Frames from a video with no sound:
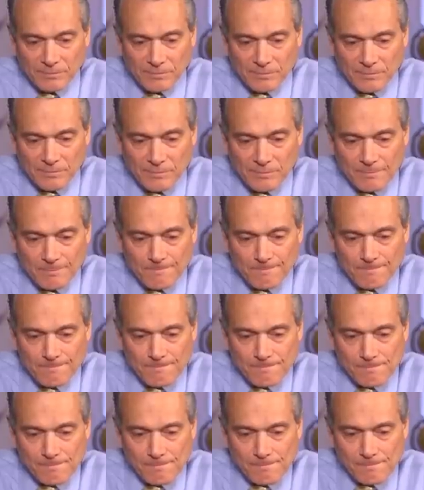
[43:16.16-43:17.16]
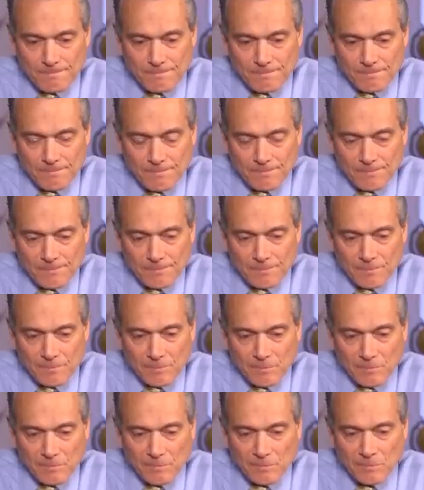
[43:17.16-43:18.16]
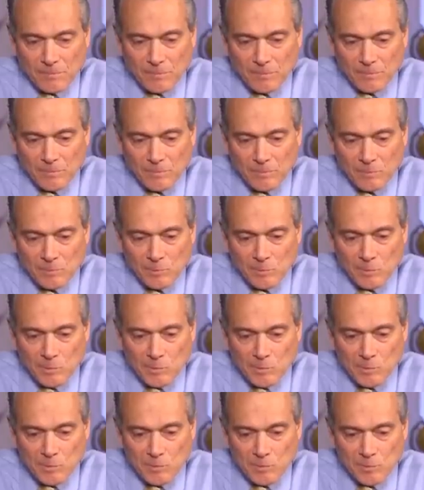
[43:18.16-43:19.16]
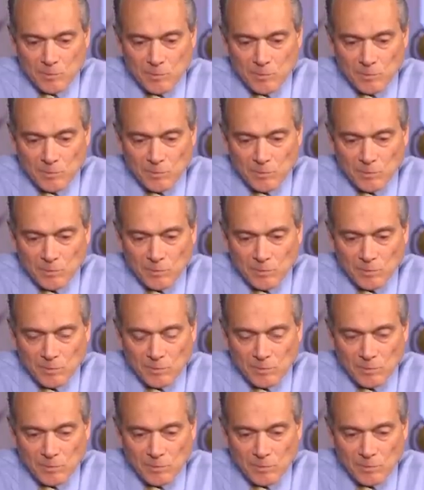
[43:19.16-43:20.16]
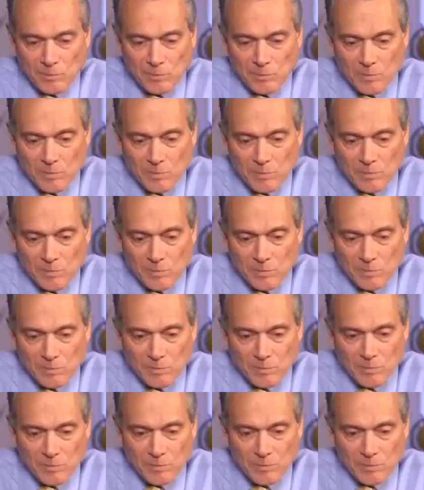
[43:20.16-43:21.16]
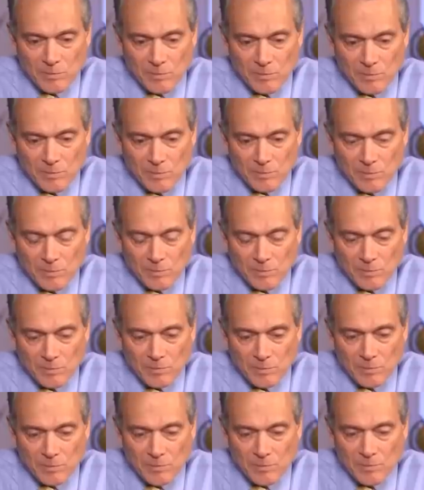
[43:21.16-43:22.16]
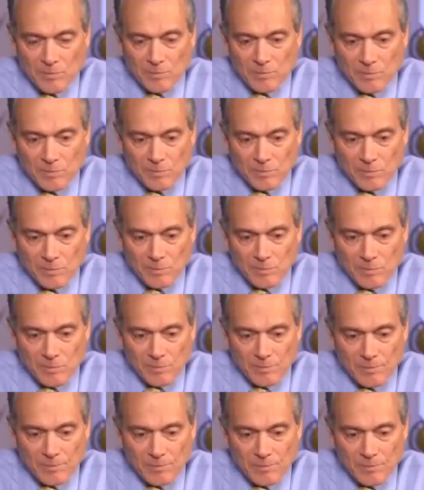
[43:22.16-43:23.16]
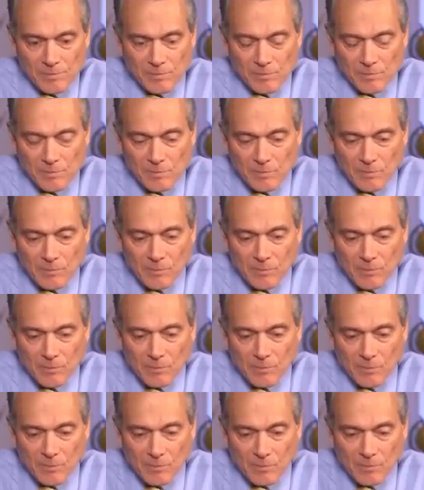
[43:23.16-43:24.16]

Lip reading: (not speaking)